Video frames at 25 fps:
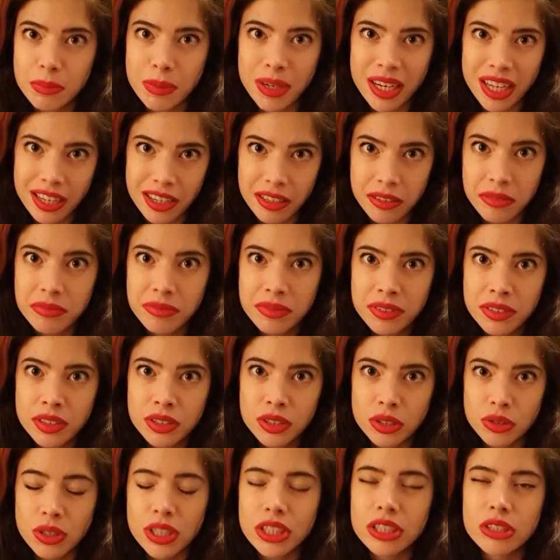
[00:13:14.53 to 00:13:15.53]
play.
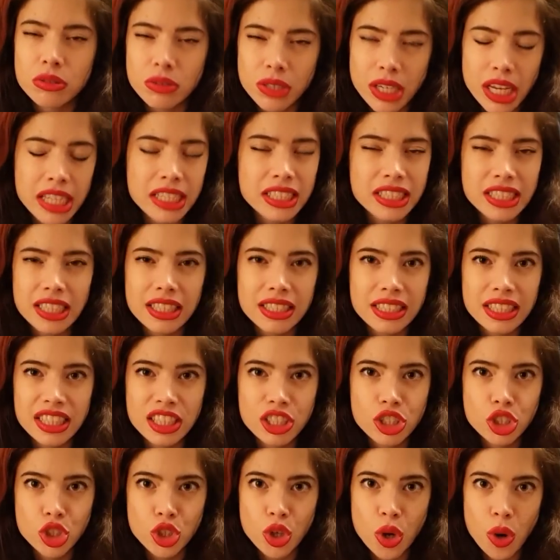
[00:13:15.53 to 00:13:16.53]
You need to cancel
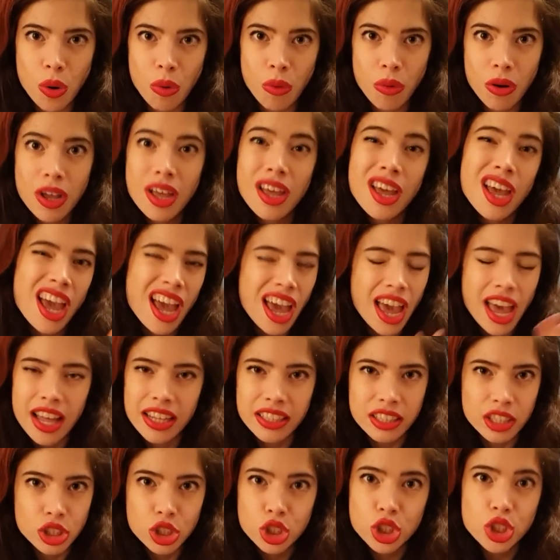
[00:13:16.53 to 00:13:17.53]
this show.
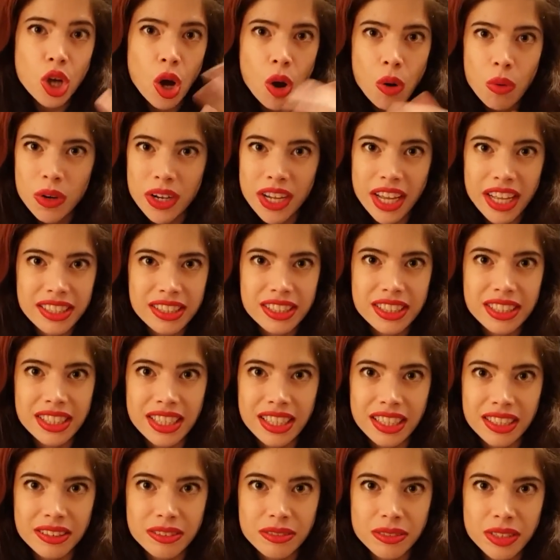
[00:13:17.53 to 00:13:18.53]
And the show
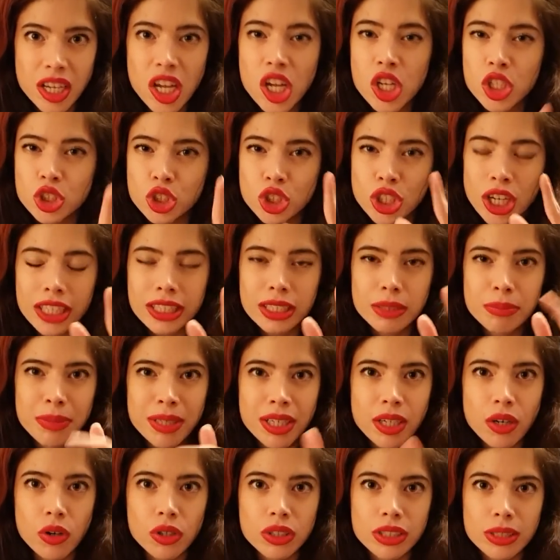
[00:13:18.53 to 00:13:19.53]
canceled just
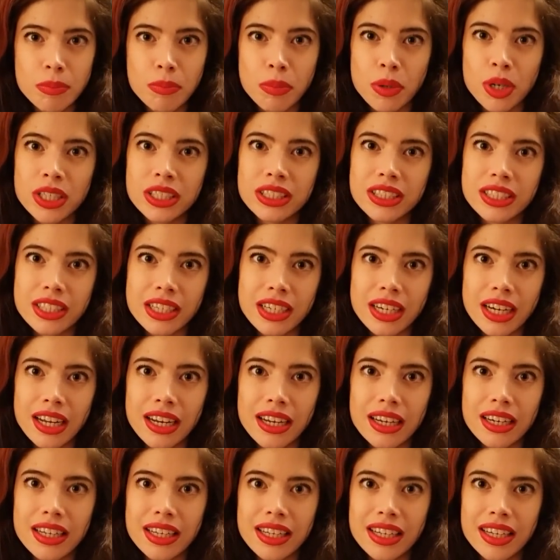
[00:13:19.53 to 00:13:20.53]
because of
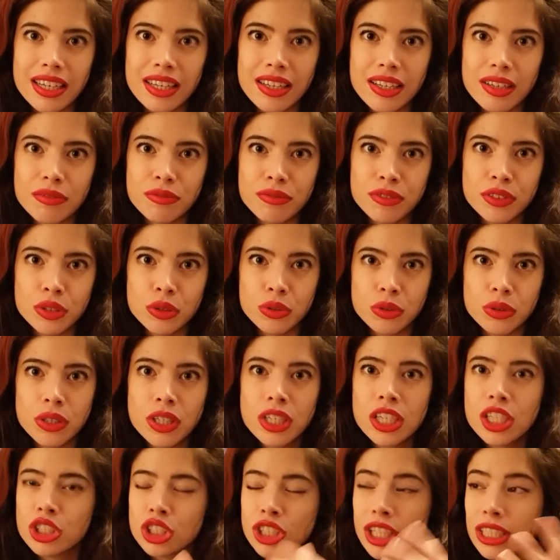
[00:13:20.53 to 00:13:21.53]
political view.
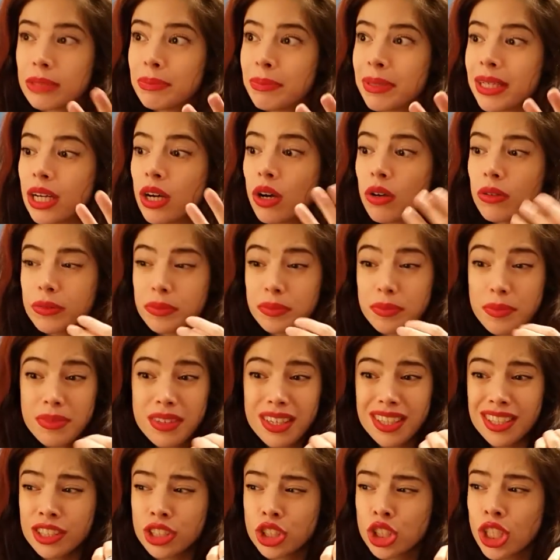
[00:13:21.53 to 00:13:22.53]

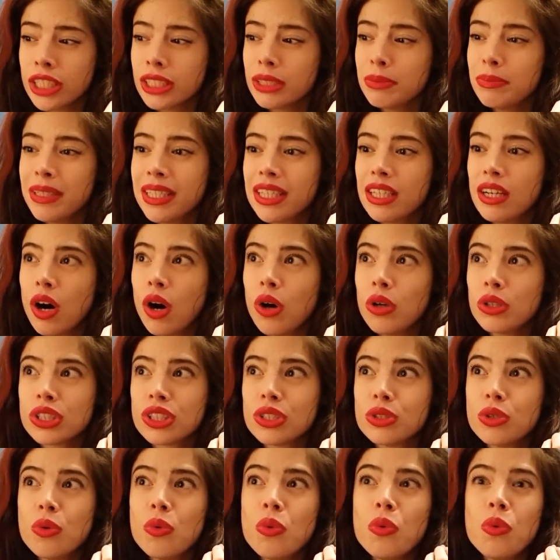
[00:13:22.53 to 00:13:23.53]
Just
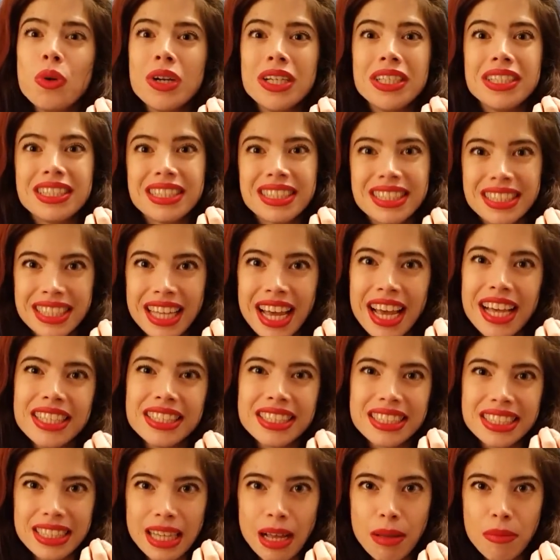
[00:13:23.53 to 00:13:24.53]
because we
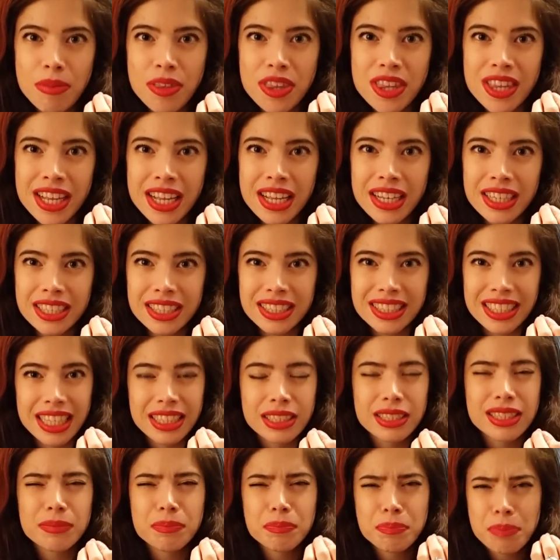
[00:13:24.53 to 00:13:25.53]
say something
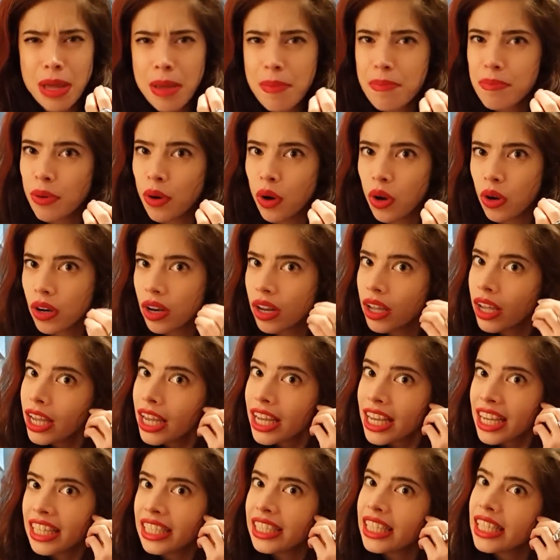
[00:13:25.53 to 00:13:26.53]
that people
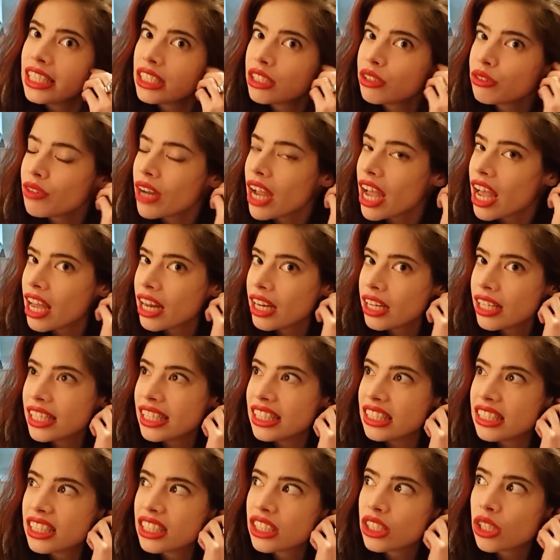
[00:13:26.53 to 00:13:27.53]
in Israel,
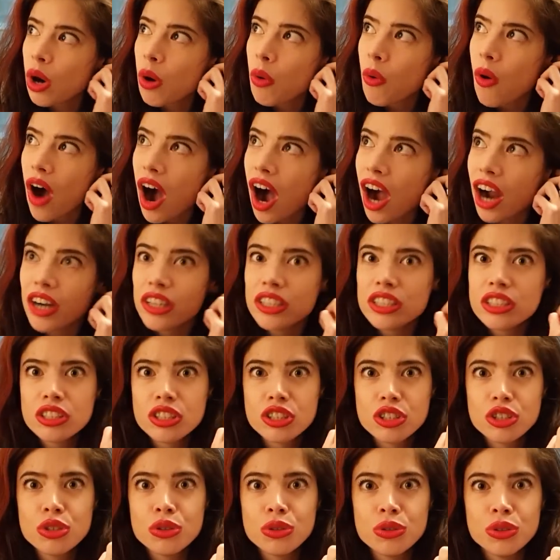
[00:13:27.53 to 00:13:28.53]
it's so hard
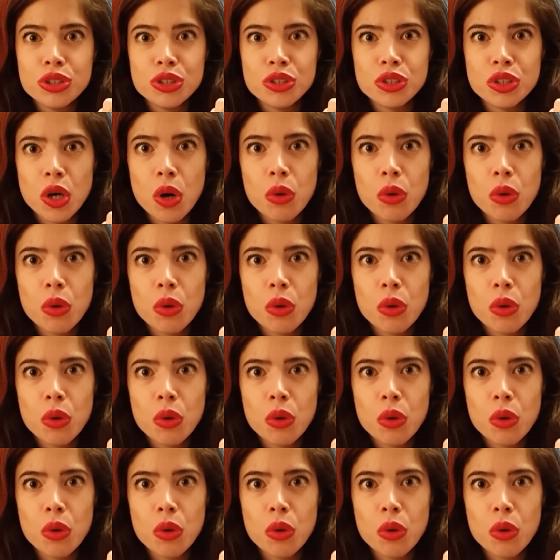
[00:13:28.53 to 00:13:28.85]
to